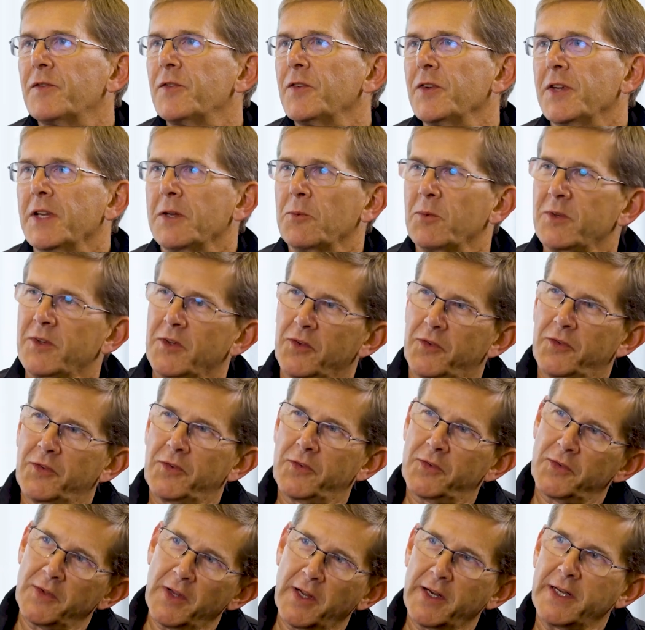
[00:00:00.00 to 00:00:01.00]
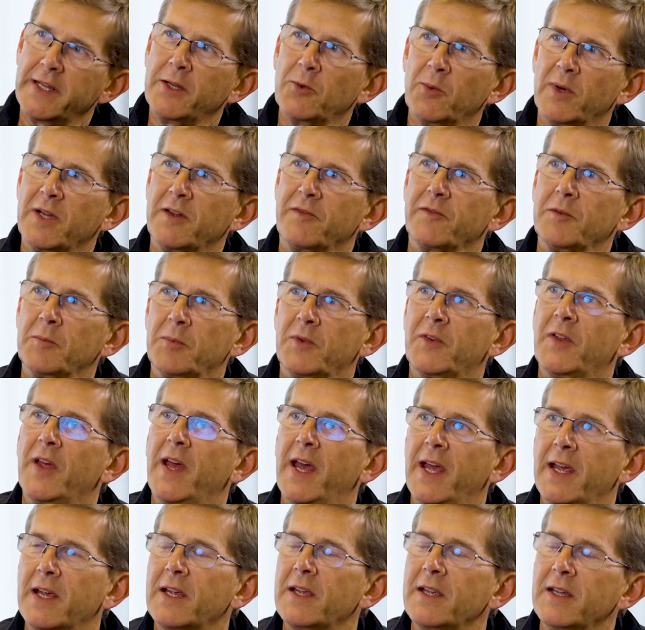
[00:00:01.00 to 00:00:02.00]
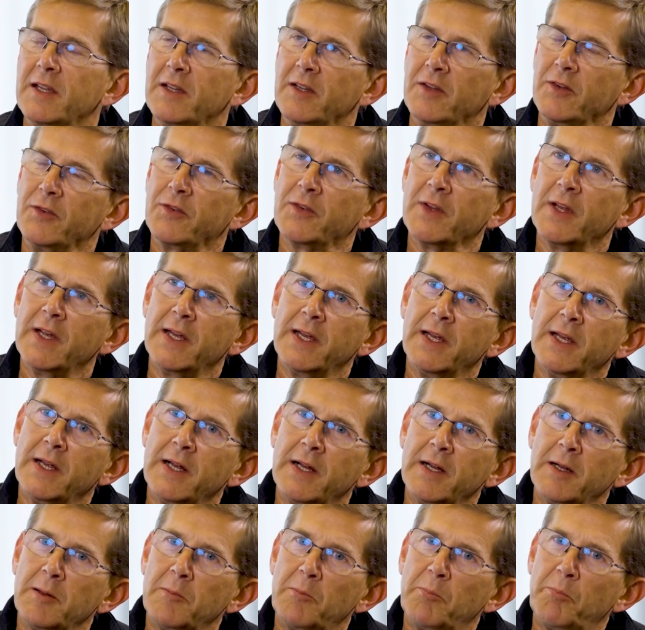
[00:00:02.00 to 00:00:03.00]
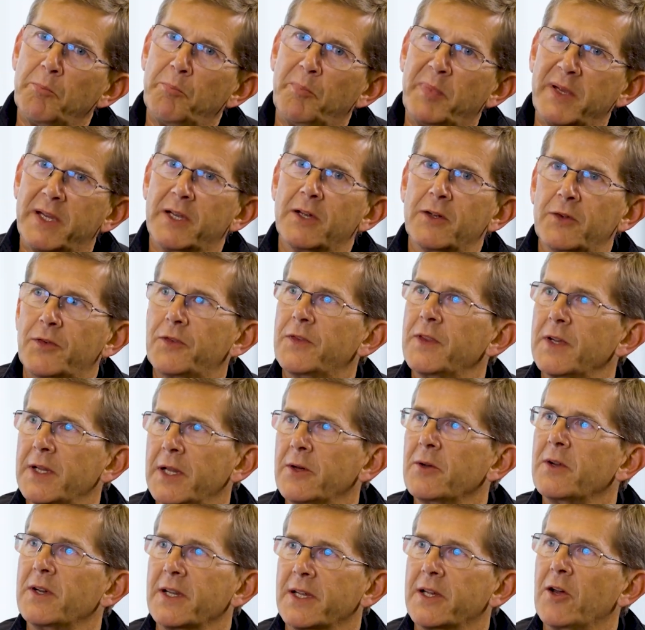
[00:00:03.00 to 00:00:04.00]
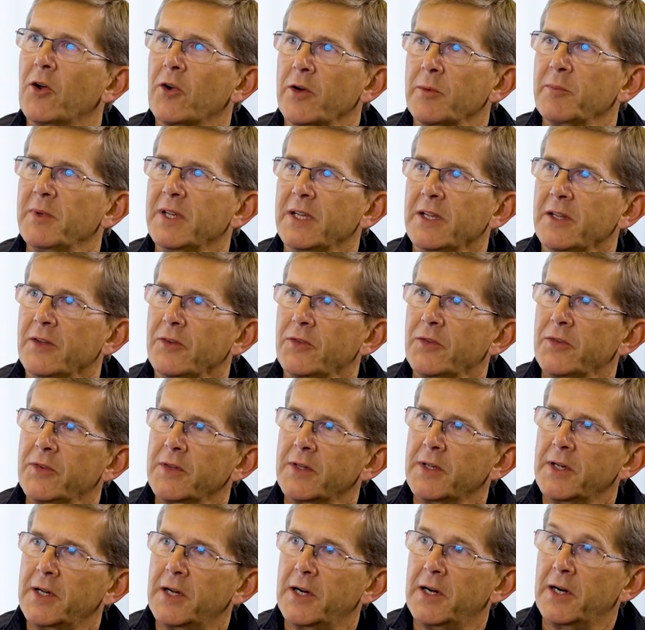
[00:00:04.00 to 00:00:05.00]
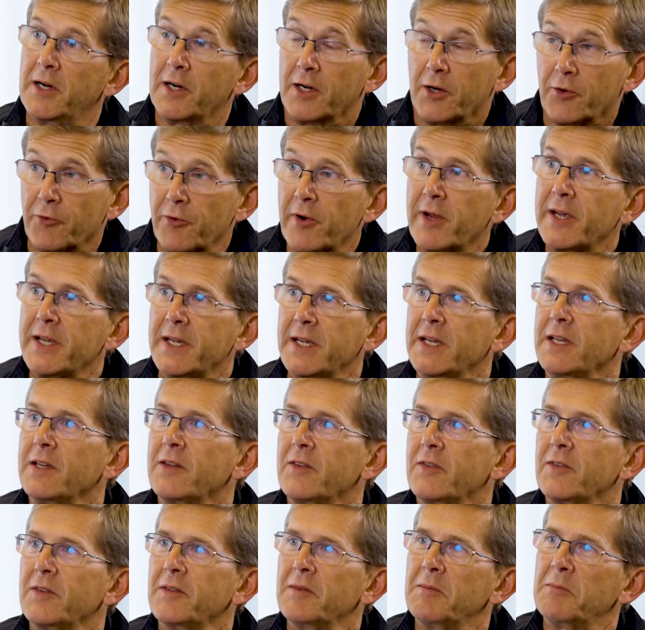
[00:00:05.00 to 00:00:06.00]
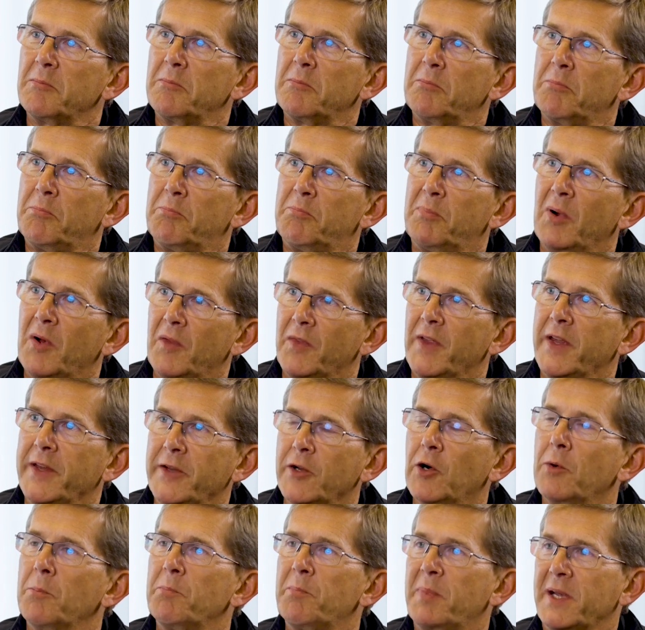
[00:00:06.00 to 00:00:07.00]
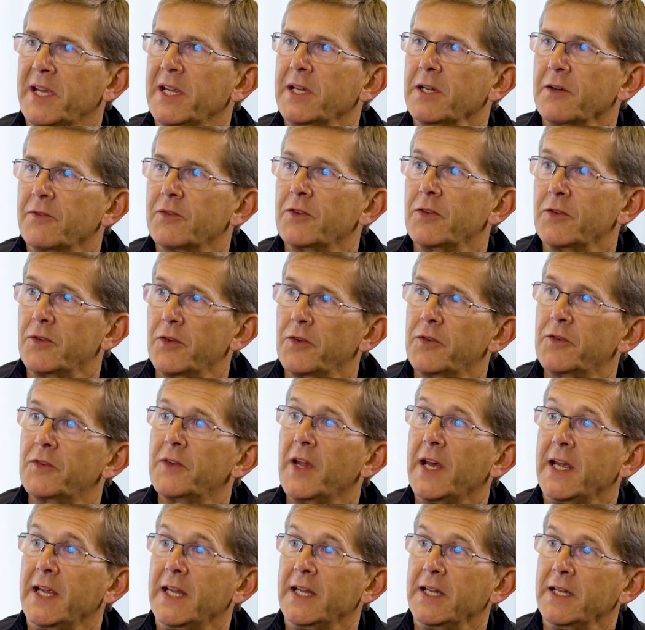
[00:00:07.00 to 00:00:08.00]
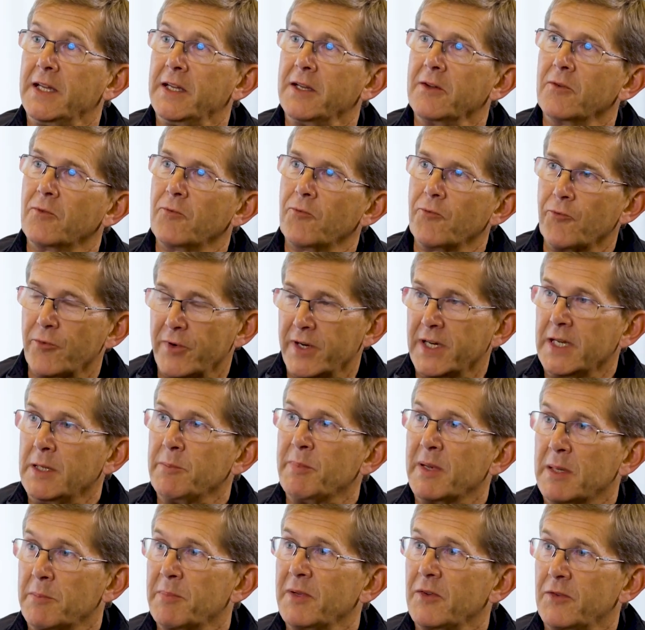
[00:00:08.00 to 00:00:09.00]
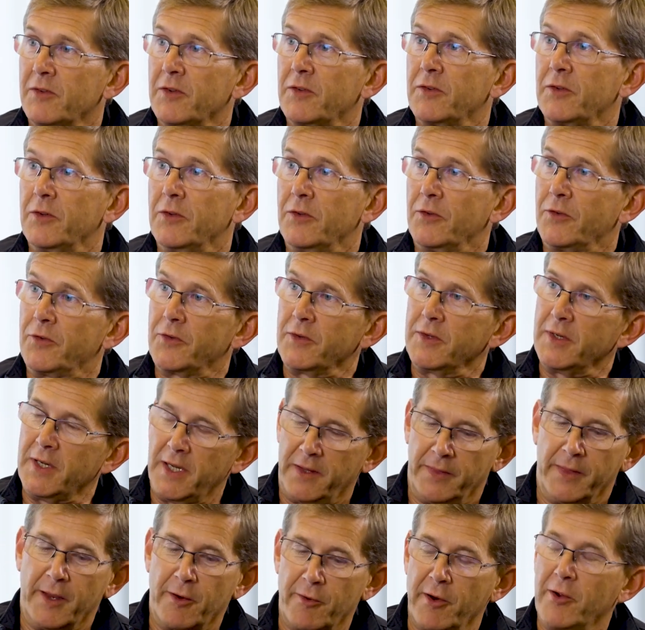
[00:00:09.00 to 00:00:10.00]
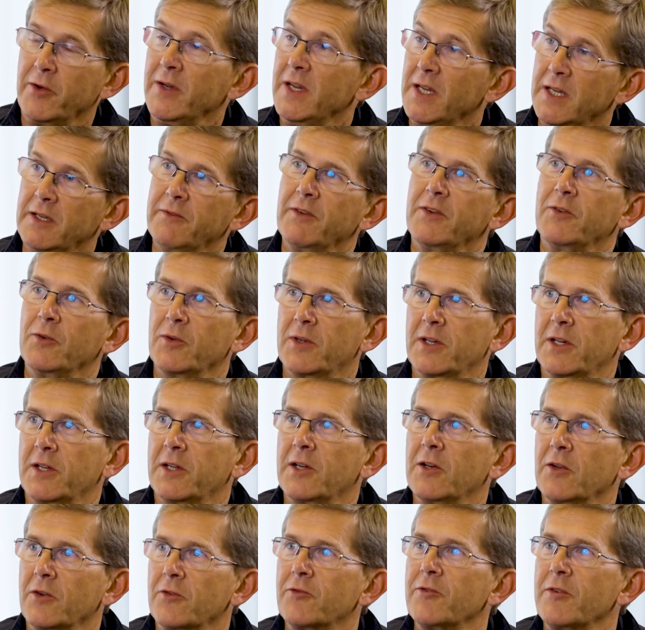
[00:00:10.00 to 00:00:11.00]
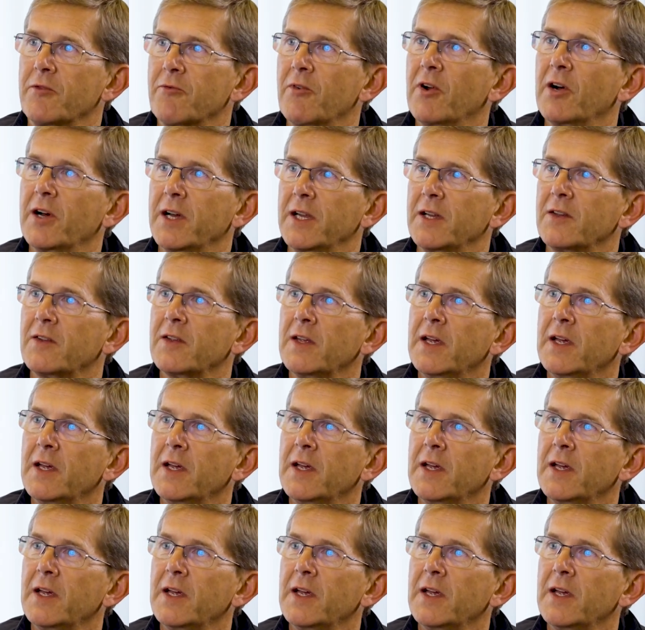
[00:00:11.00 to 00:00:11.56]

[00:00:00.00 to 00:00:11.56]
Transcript: seen, which is slightly away from tech, is because the local economies are great, but they're not big enough to sustain really big businesses in their own individual kind of country, right?